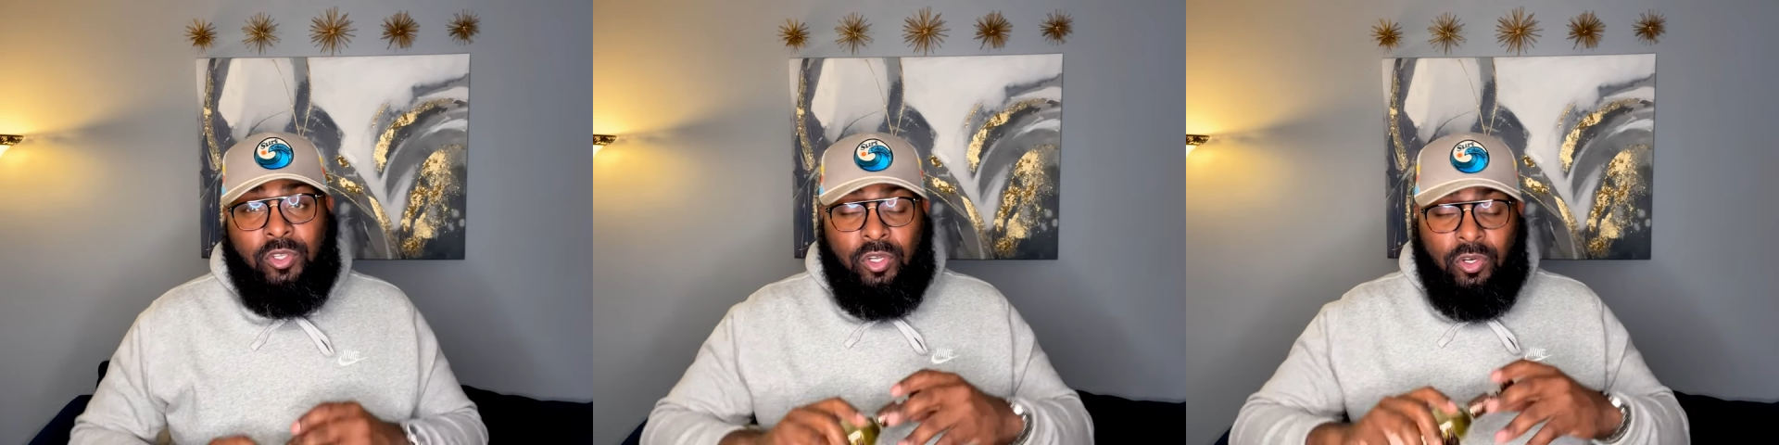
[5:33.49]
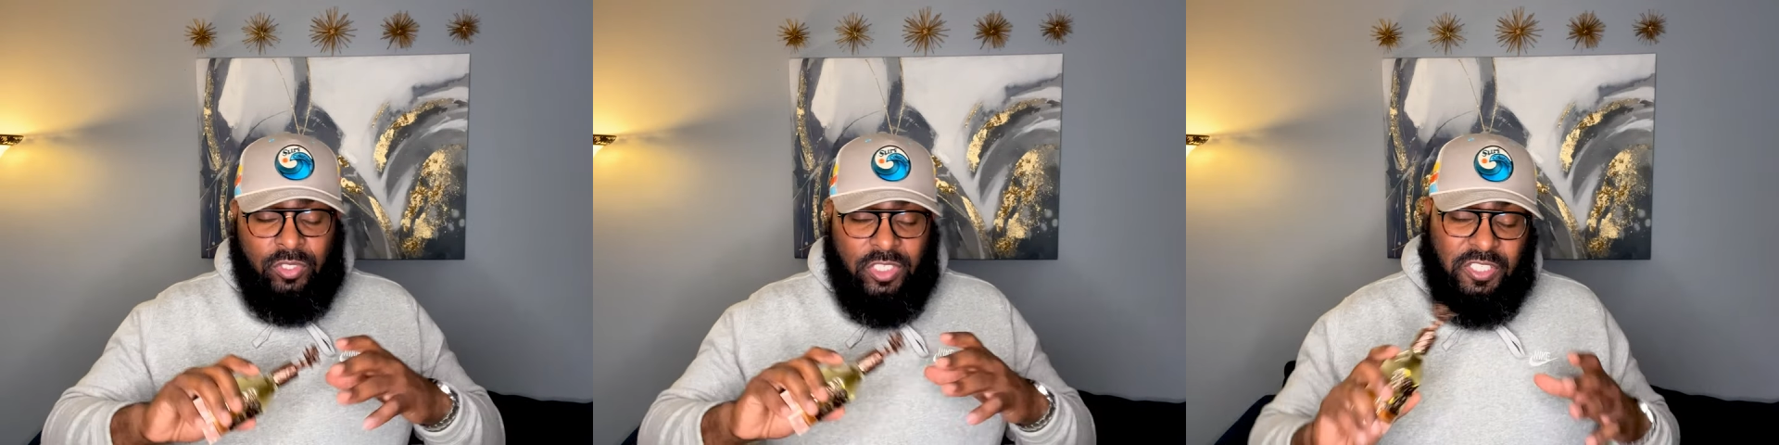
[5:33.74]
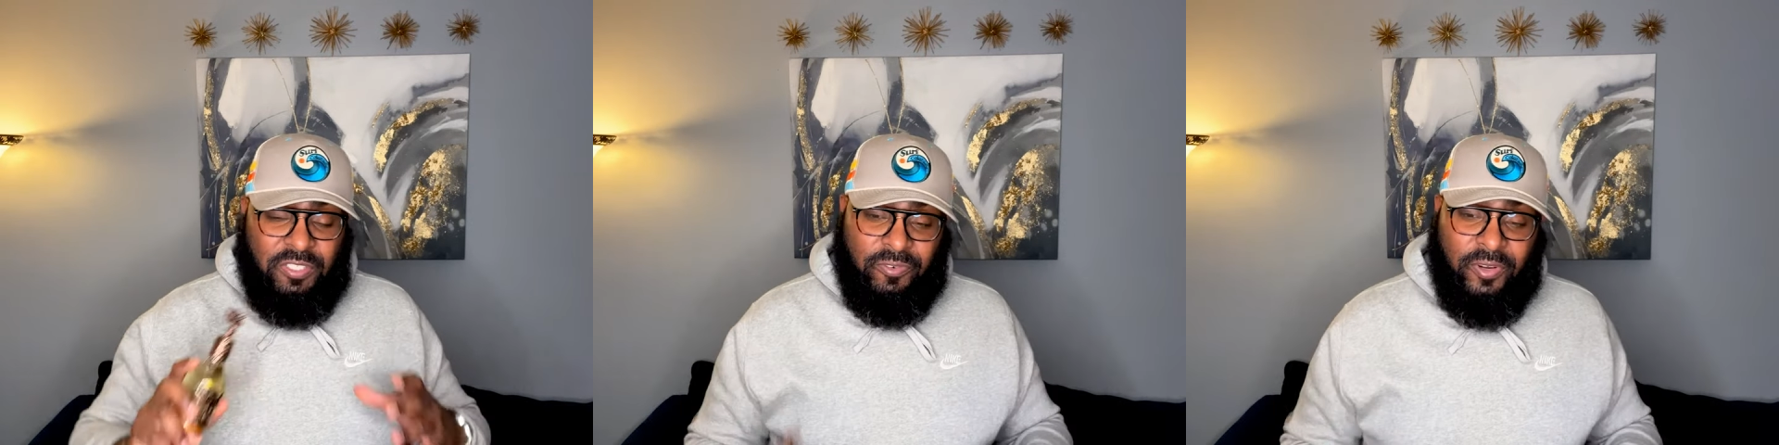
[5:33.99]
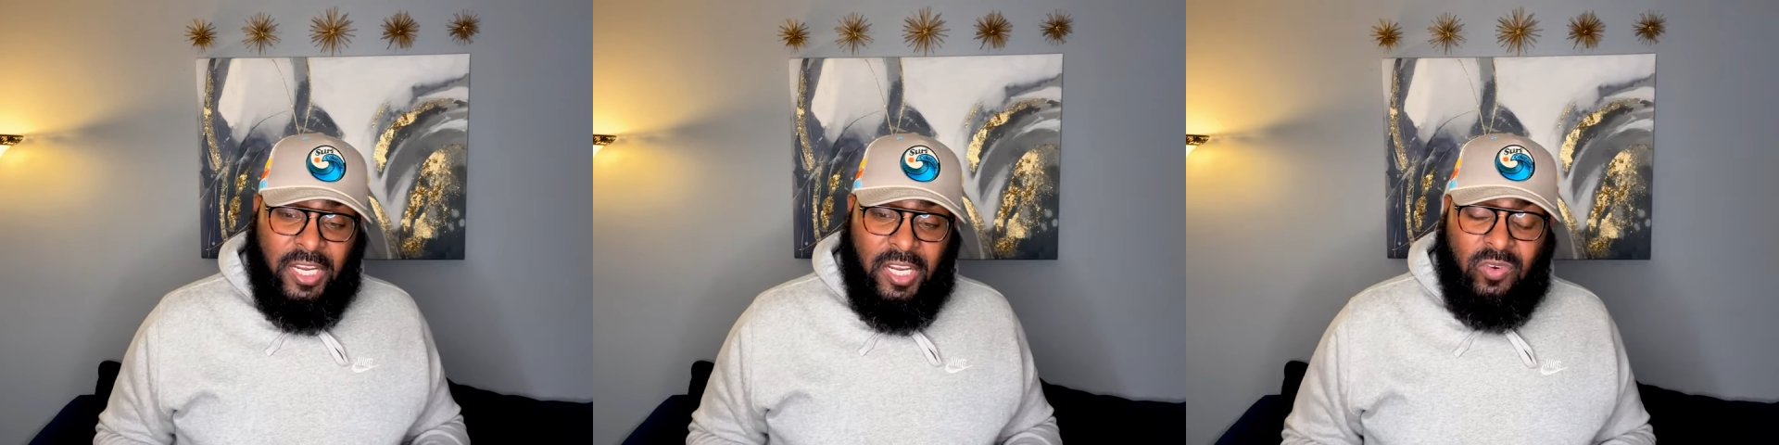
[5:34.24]
You know, this
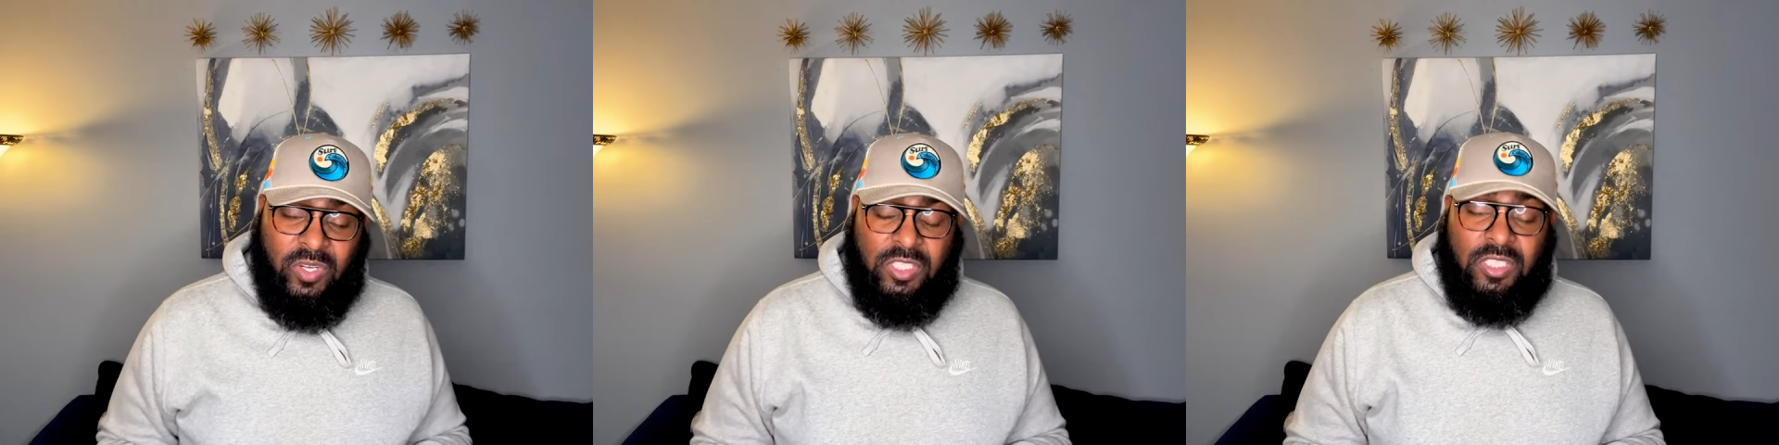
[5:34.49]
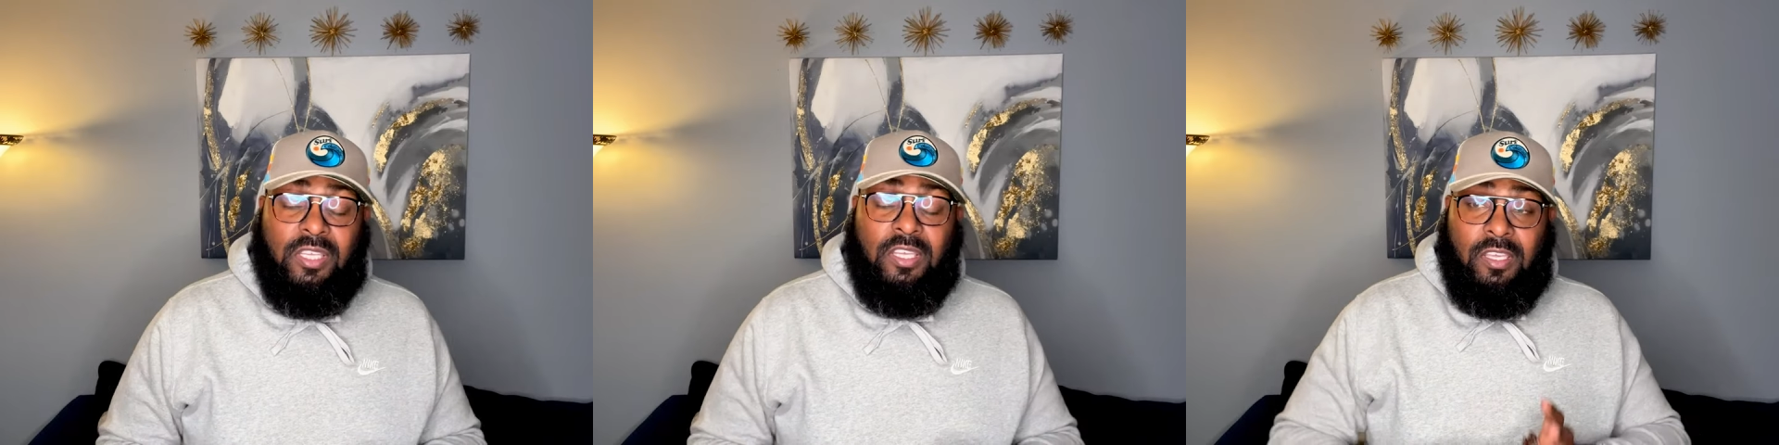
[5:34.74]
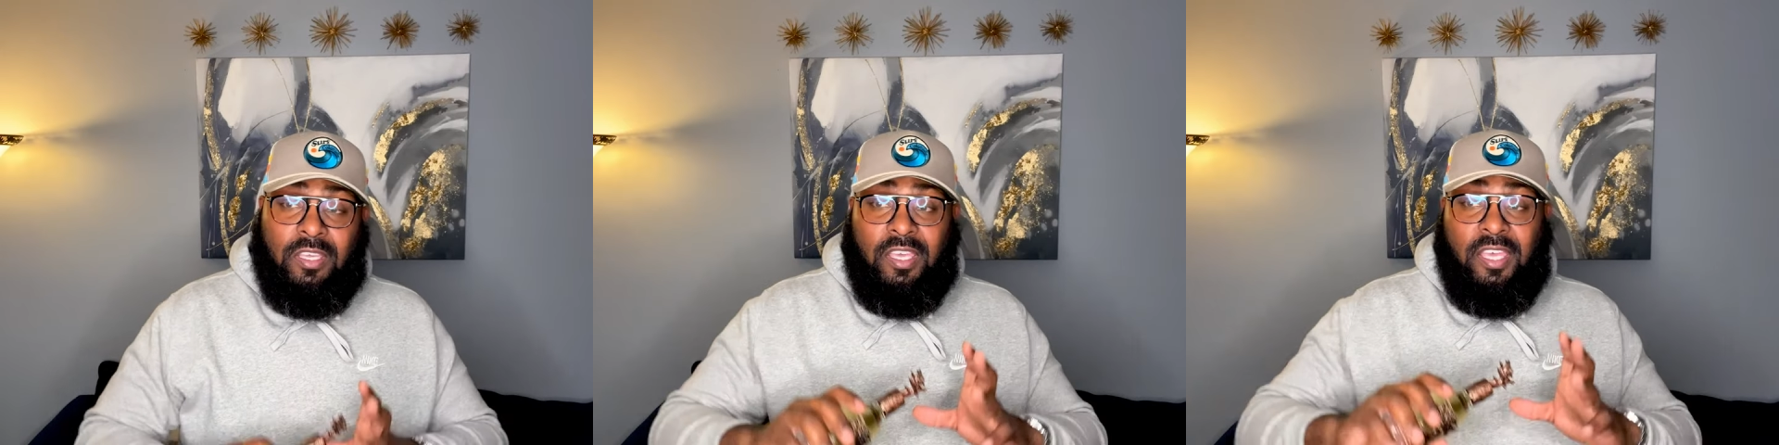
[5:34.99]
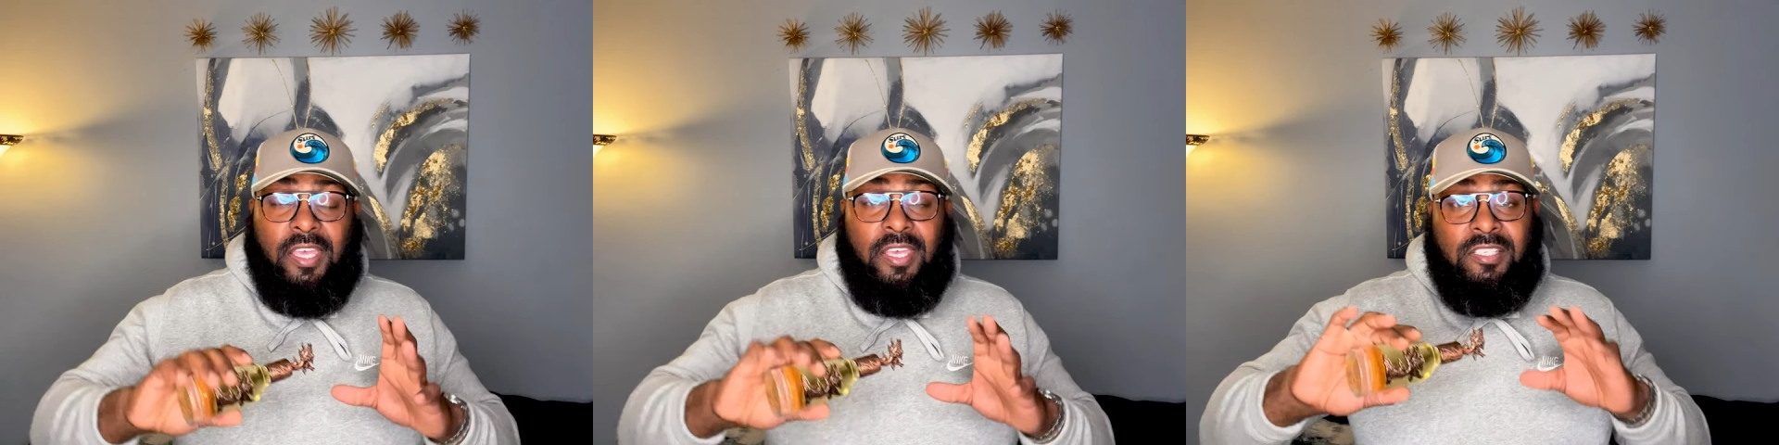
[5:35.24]
fragrance
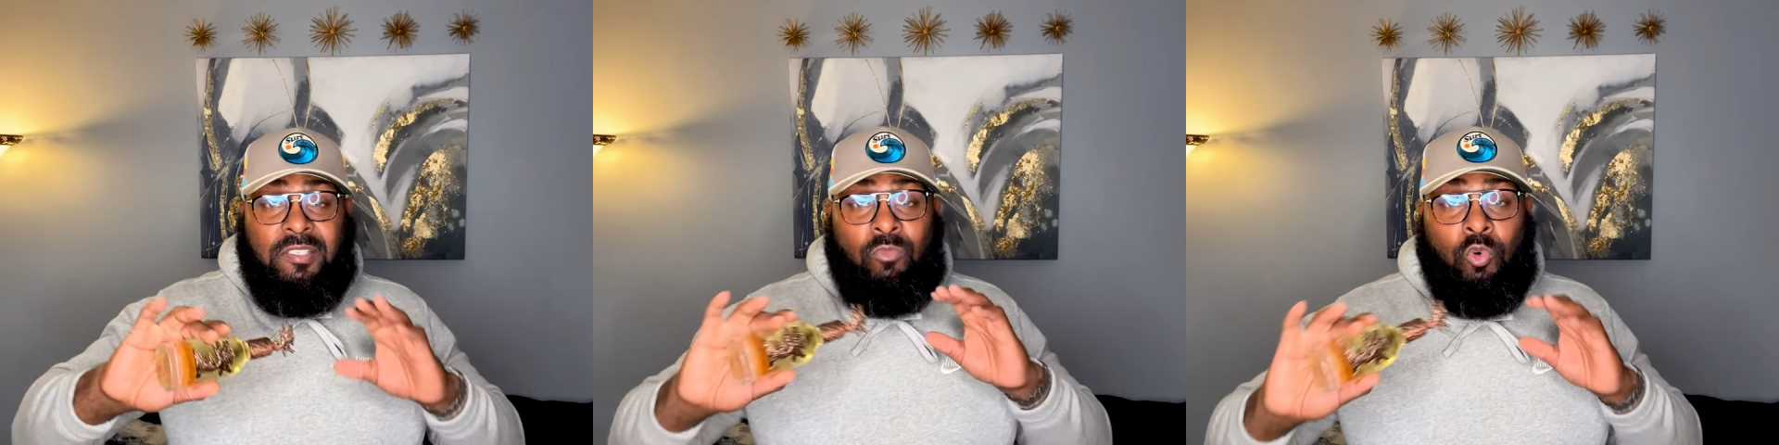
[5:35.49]
is